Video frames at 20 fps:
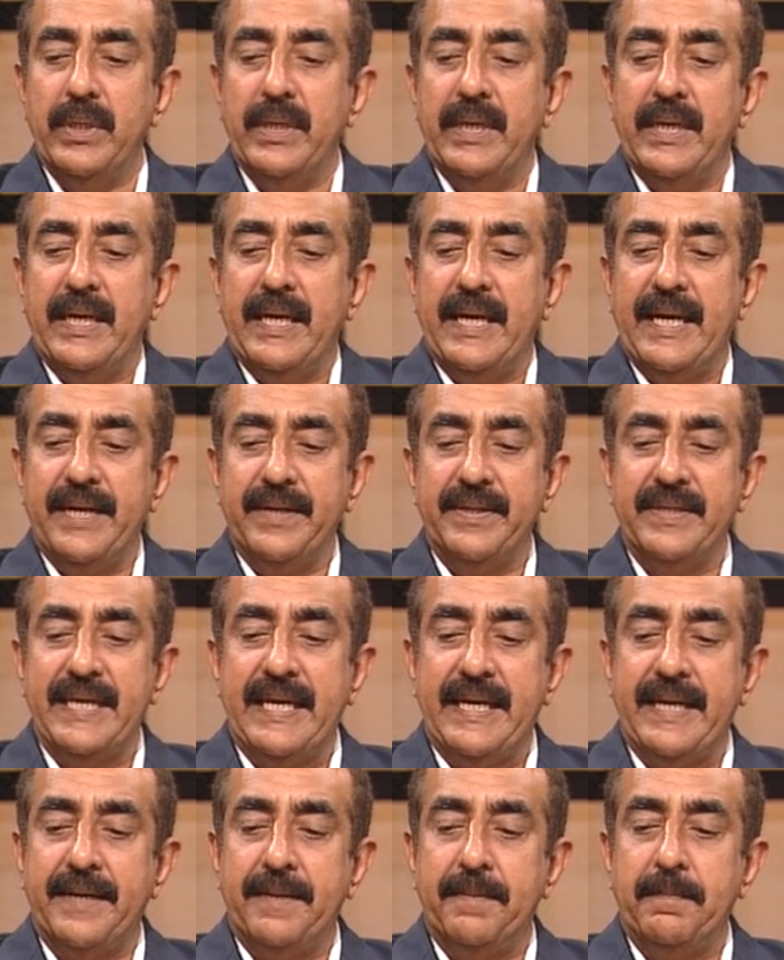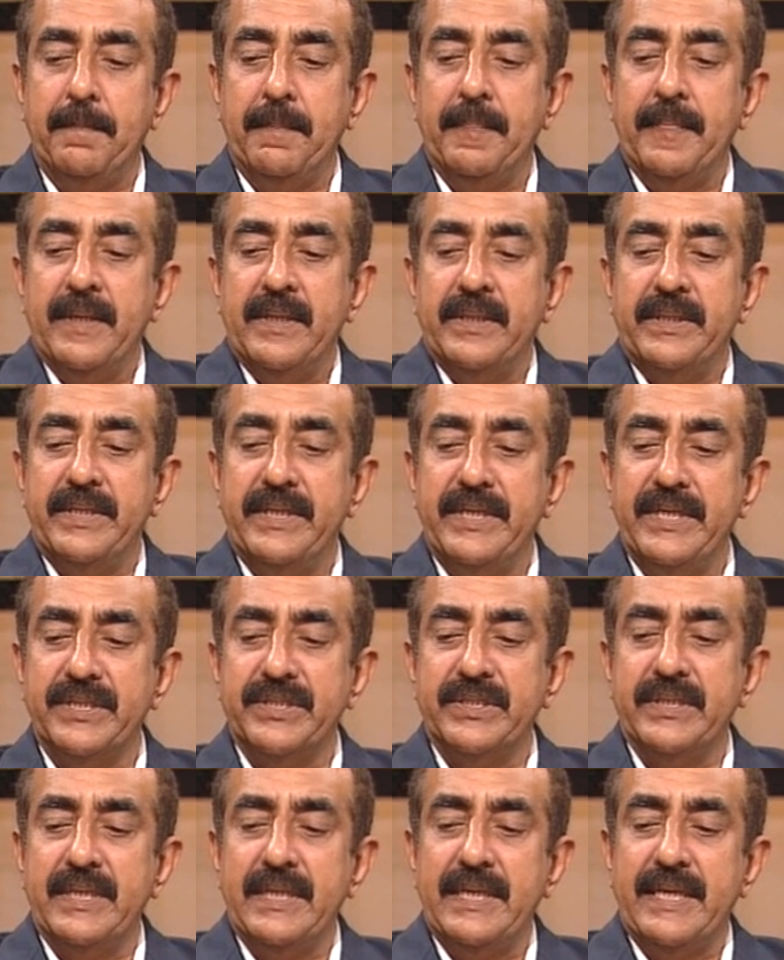and then
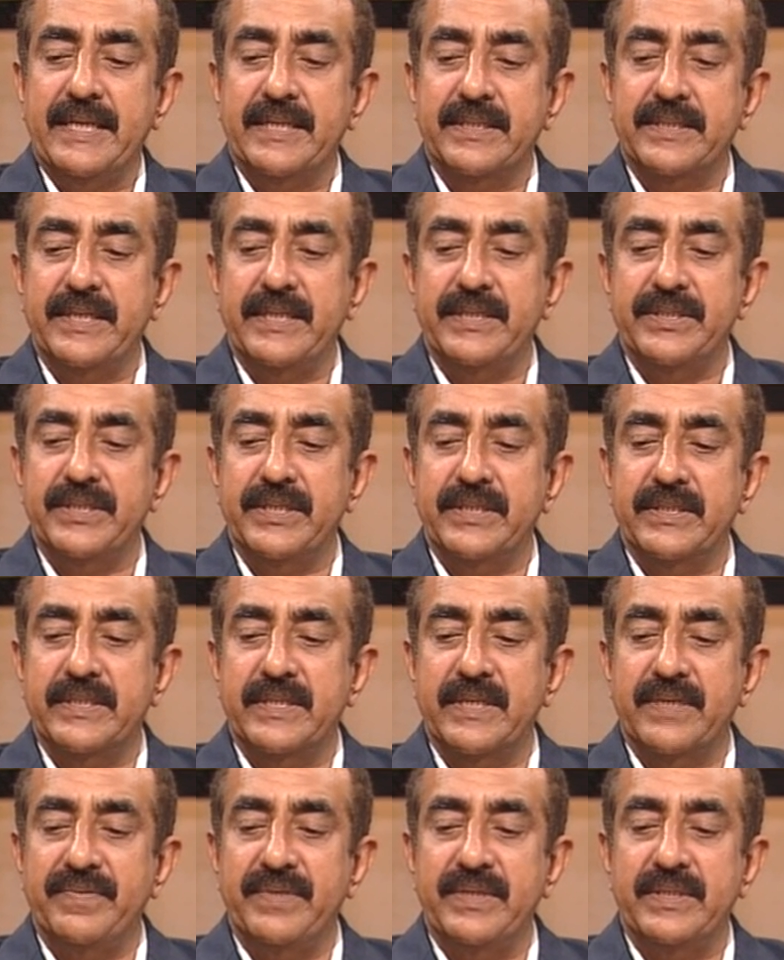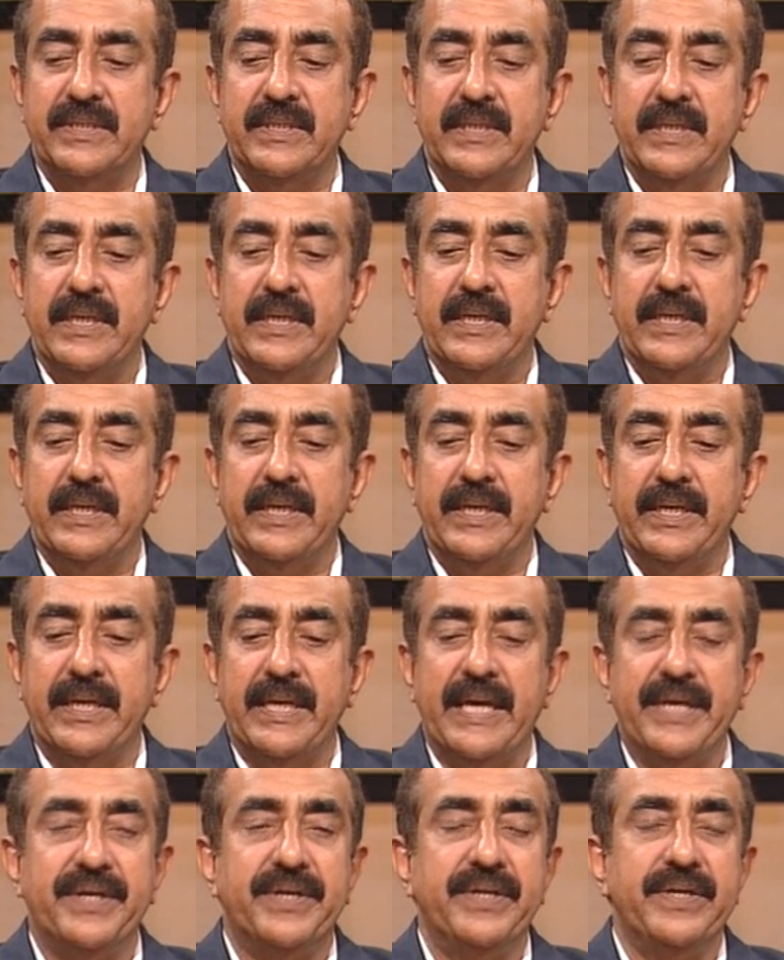National Extension Service in
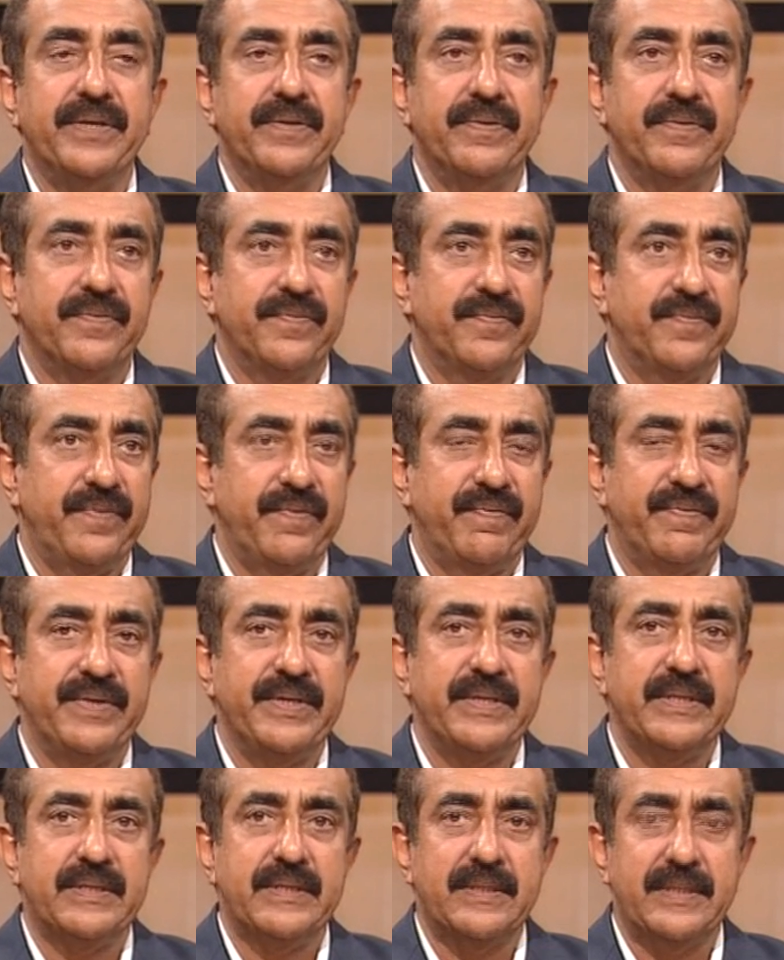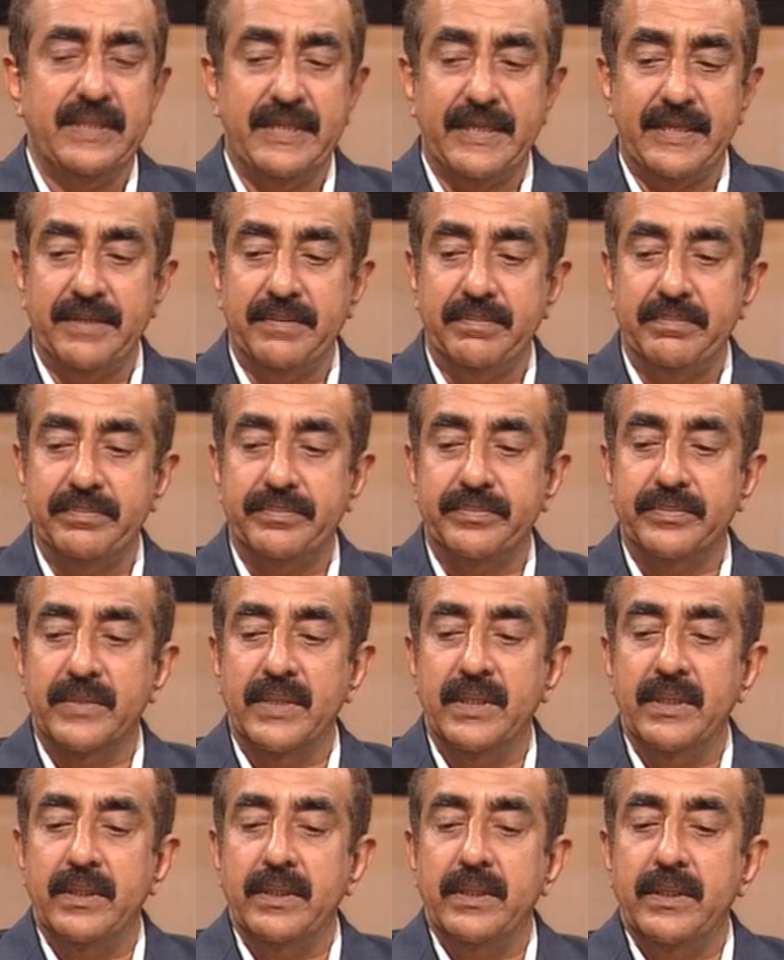1953.
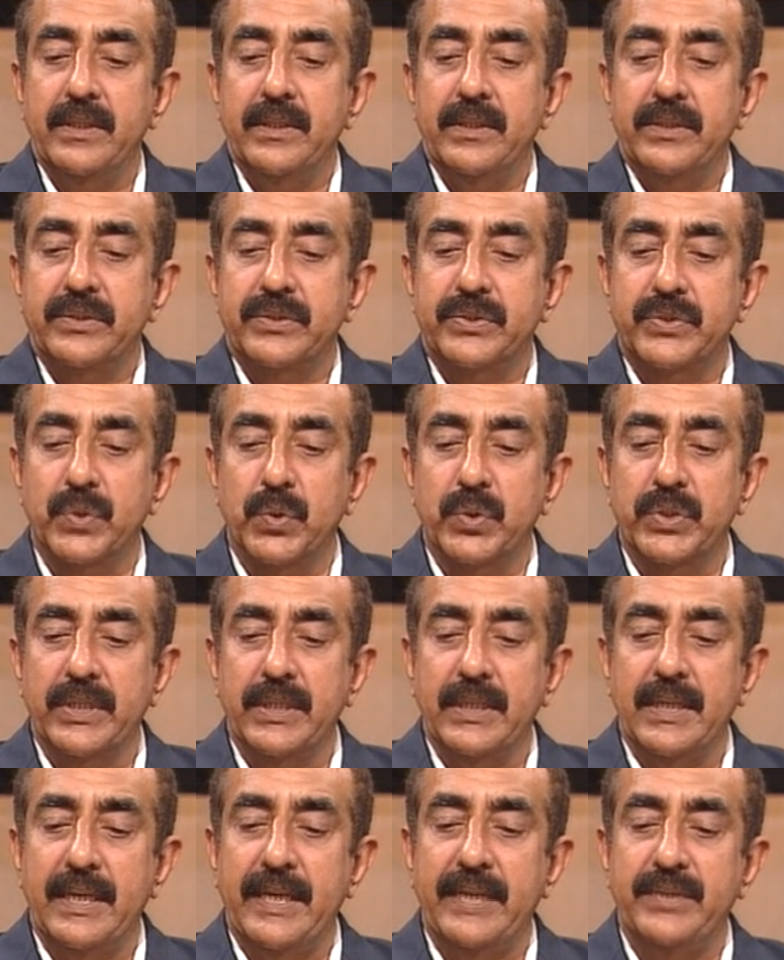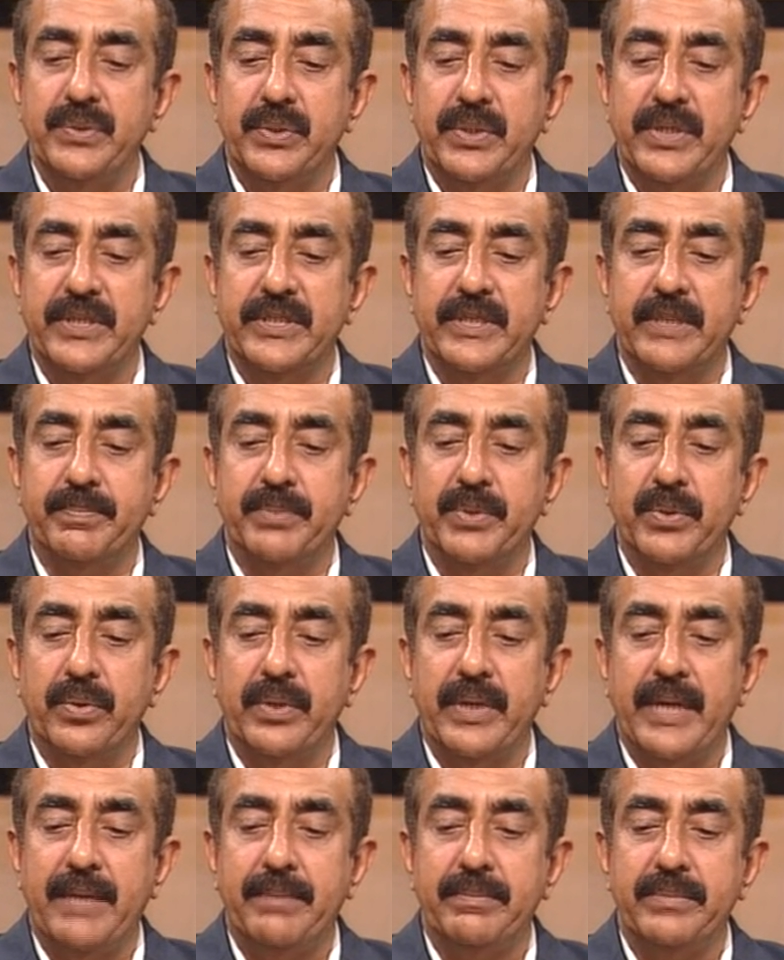Social education
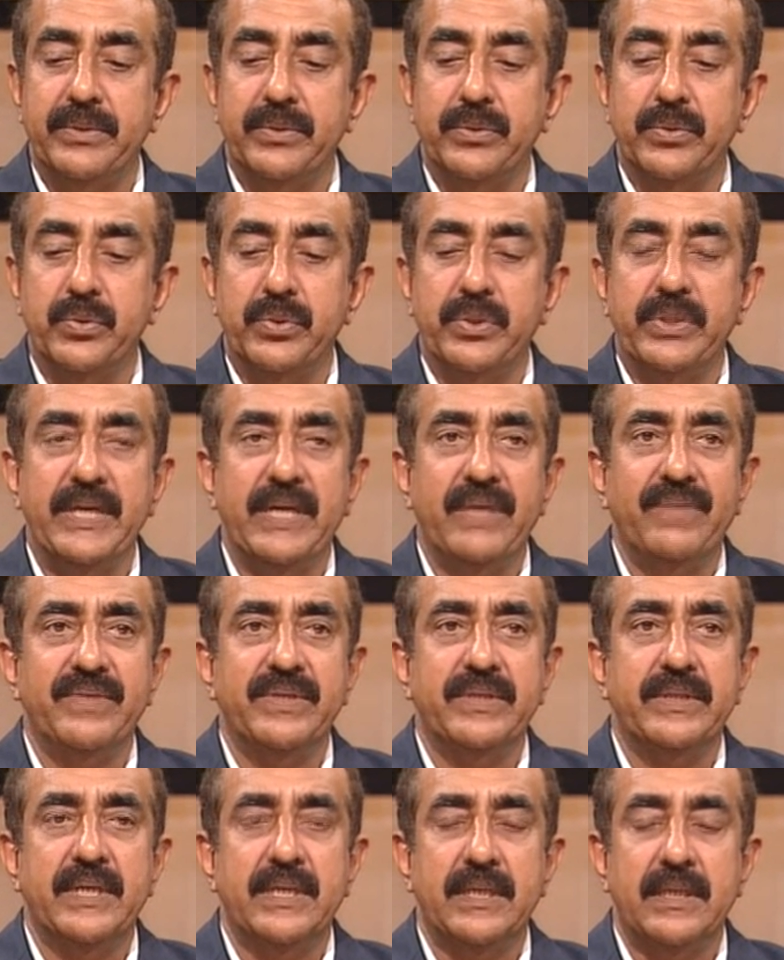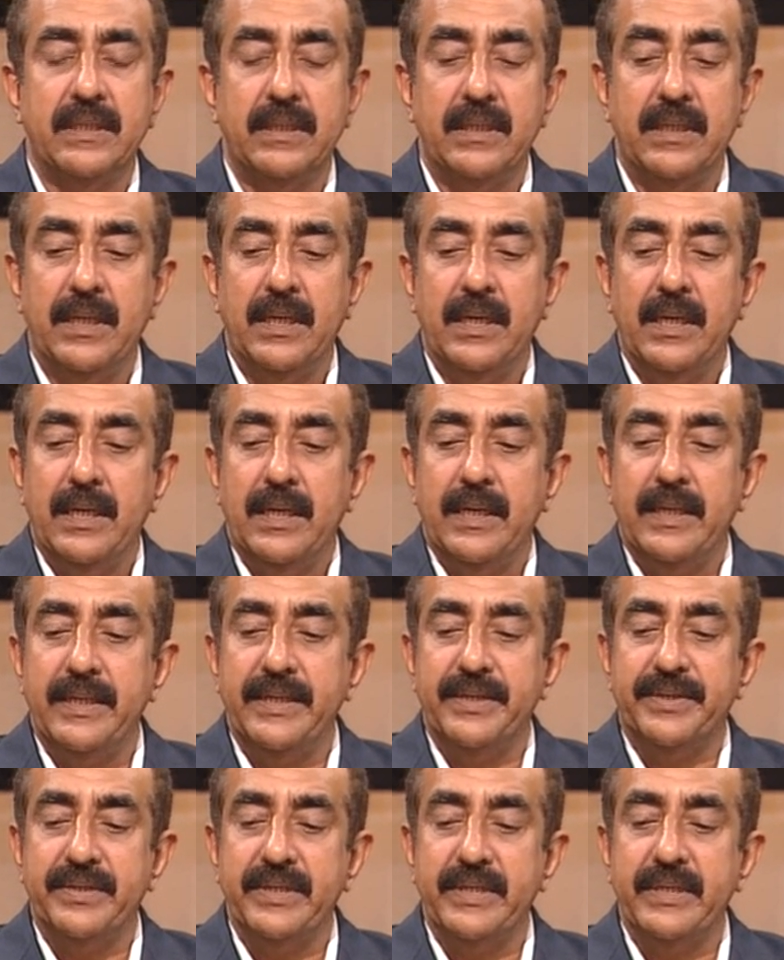program to deal with the
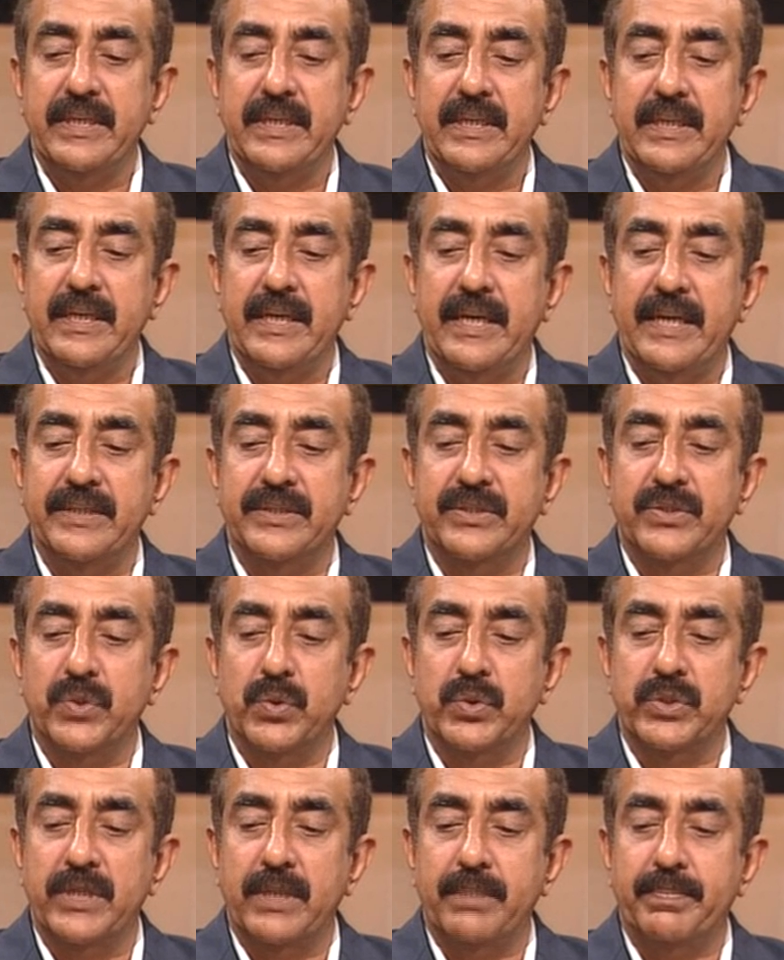literary and social